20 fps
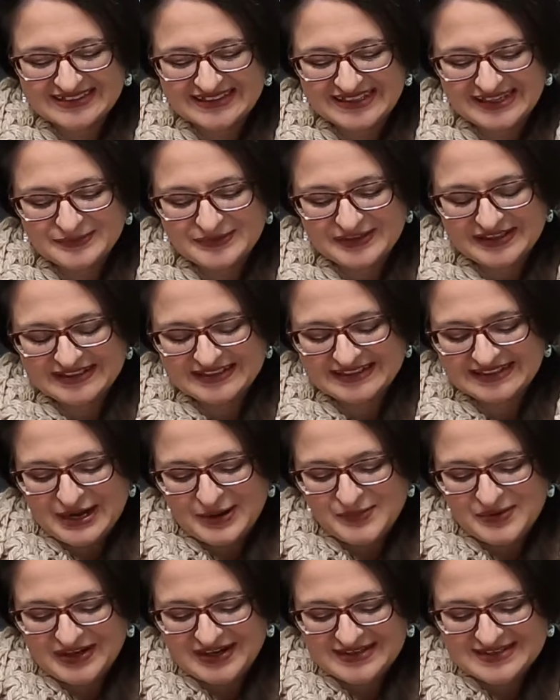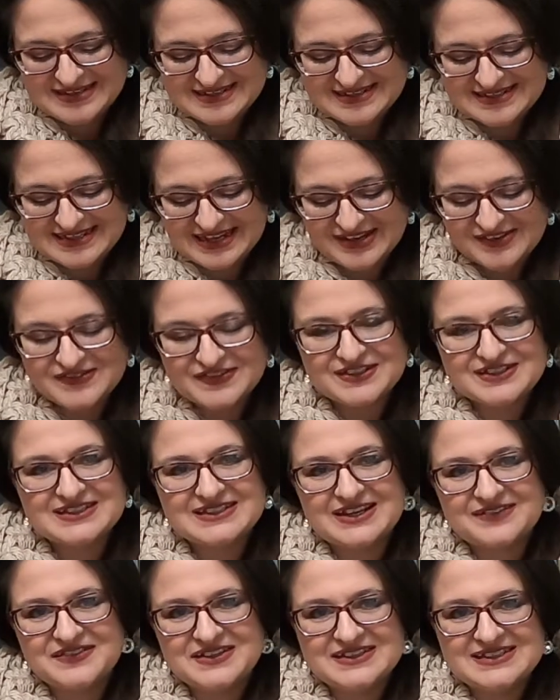to keep it, but it did sell for
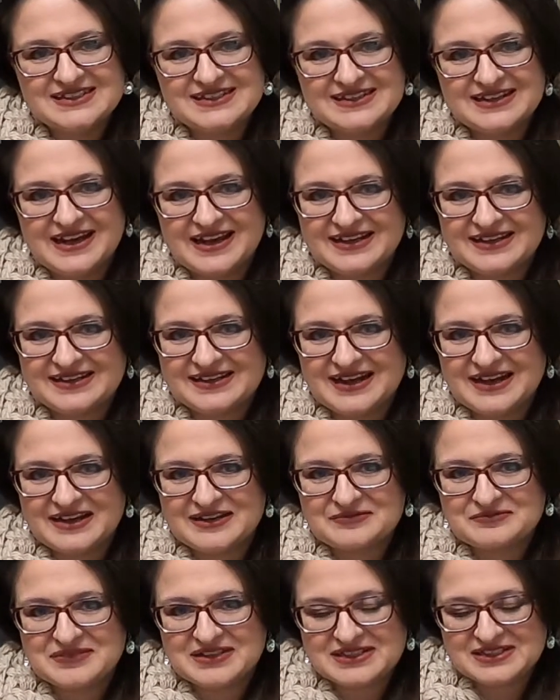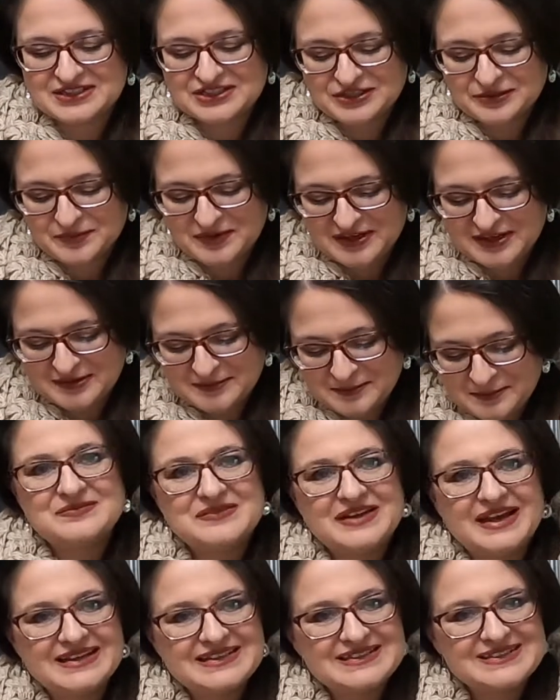$17.99 plus shipping. Up
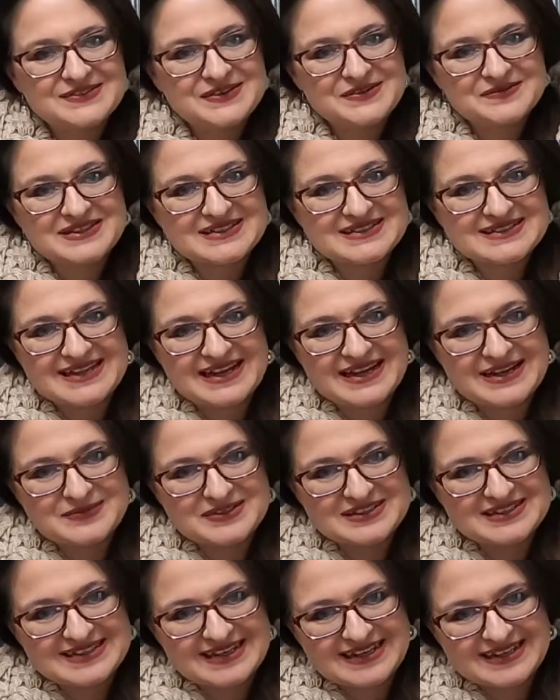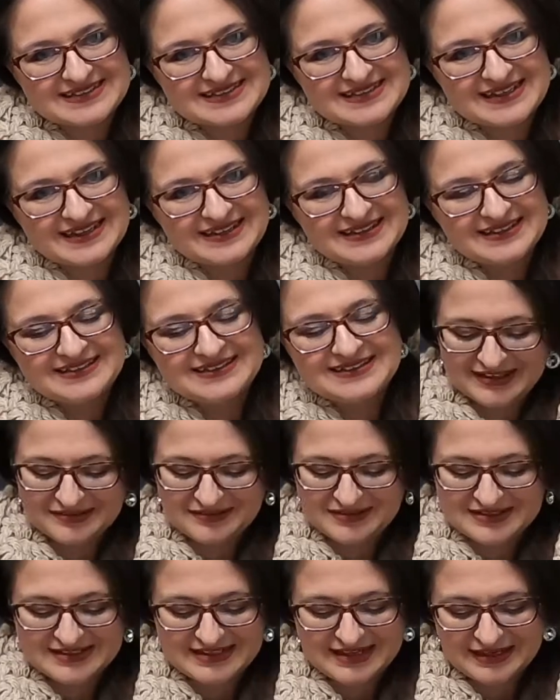next, from the same estate sale, there
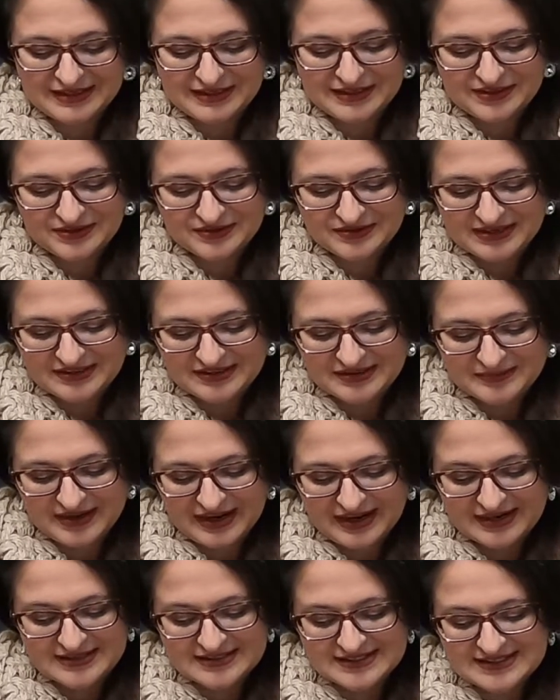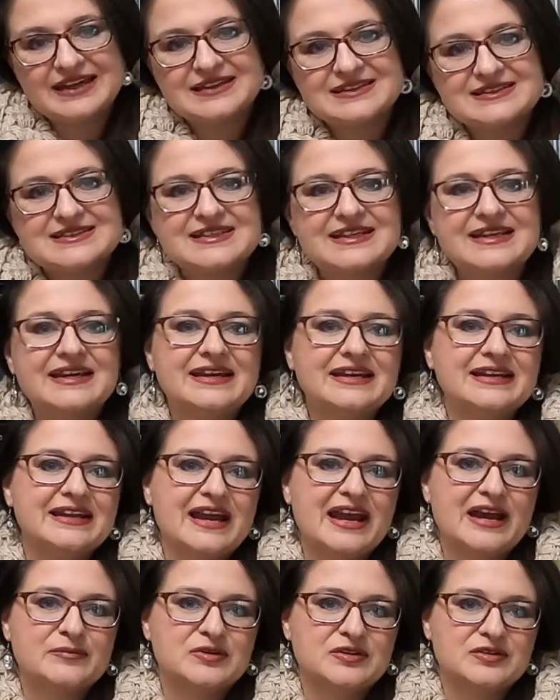was a new in the box Kingsley
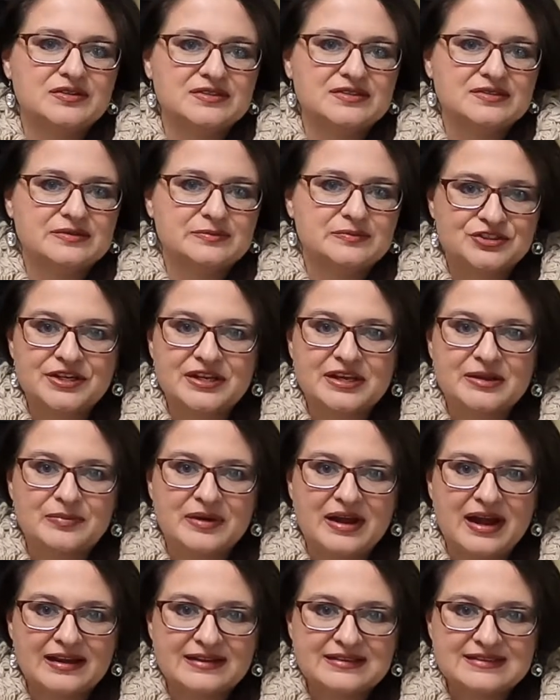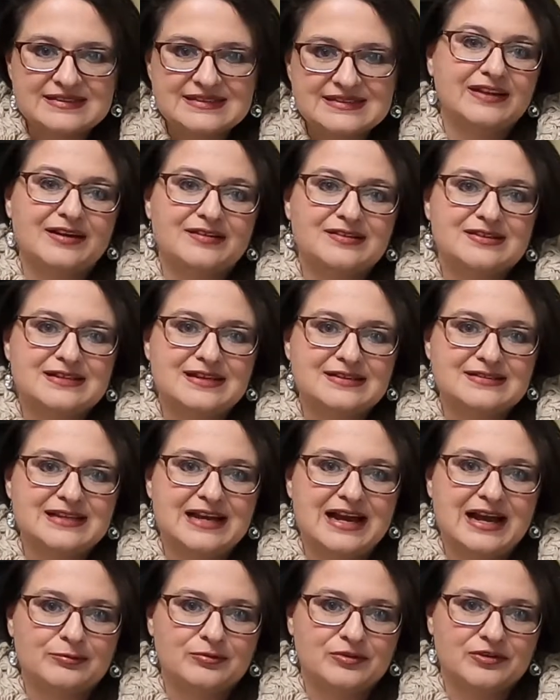enamel trinket box. Flowers on
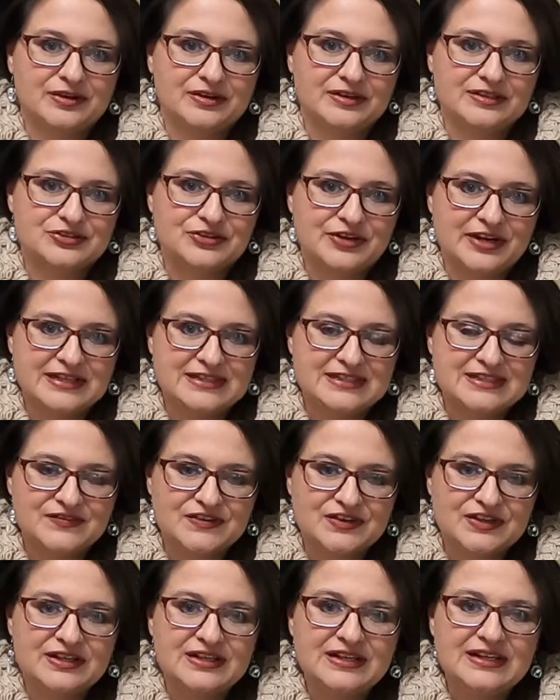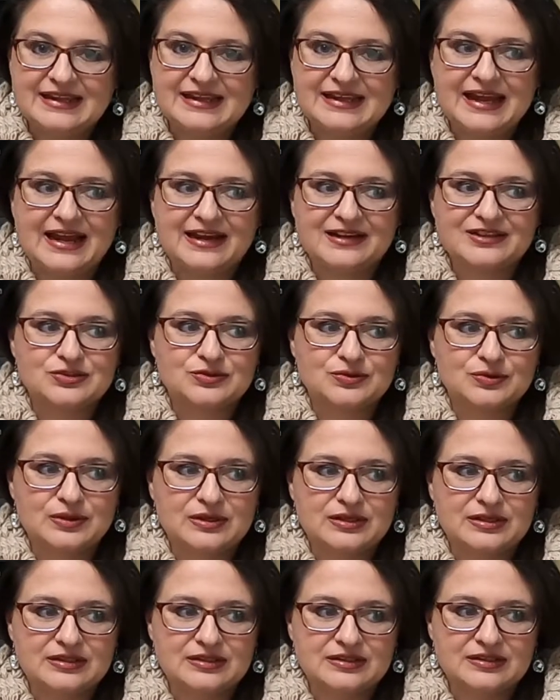top were a transfer. The
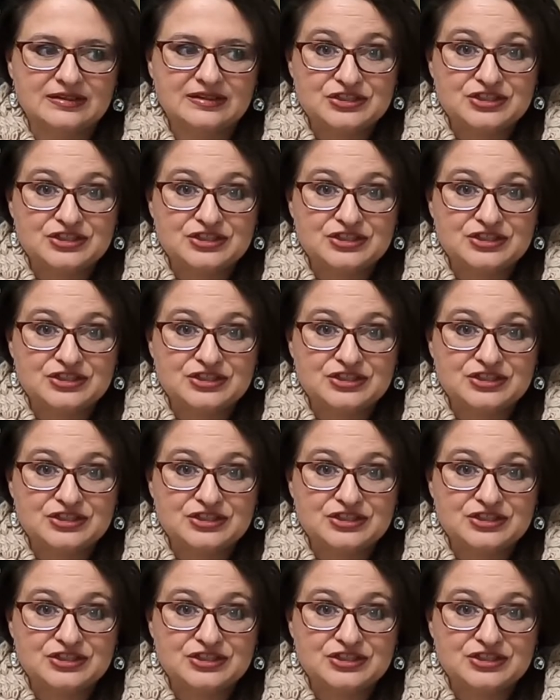actual